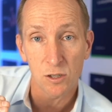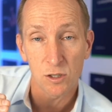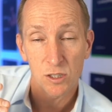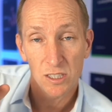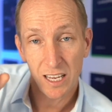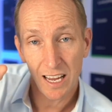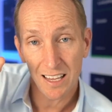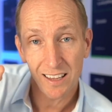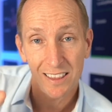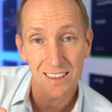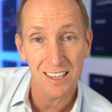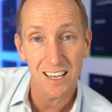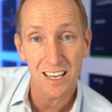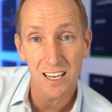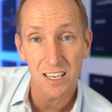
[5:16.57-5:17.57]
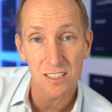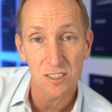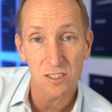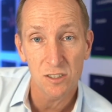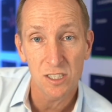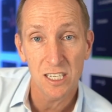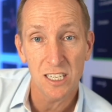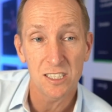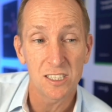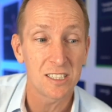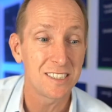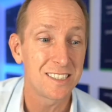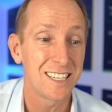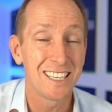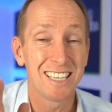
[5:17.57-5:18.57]
because they're the things you need to
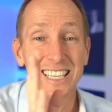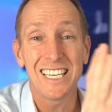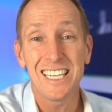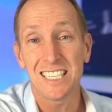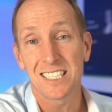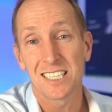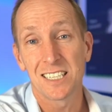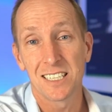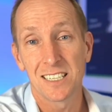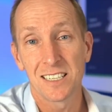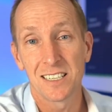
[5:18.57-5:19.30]
delete.